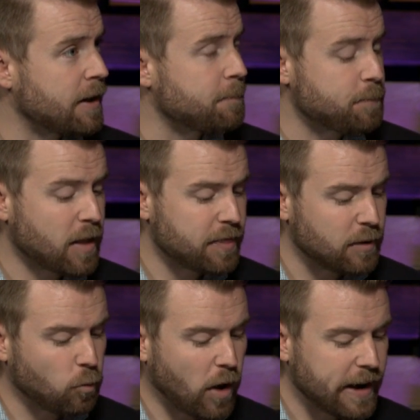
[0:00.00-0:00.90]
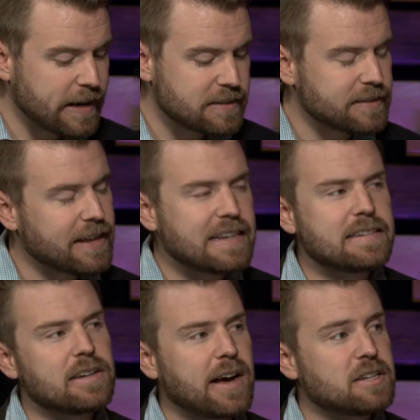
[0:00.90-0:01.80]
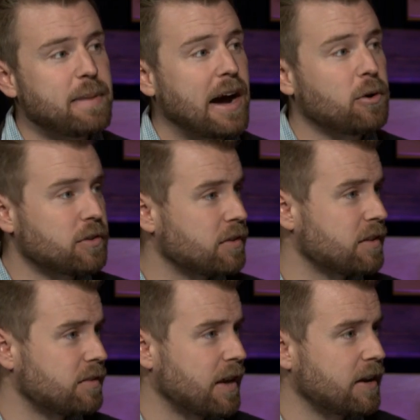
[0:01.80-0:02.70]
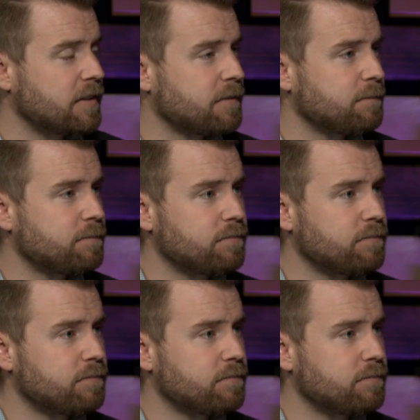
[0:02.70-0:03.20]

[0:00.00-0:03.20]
um, then why is it that he still has power to this day? Yeah.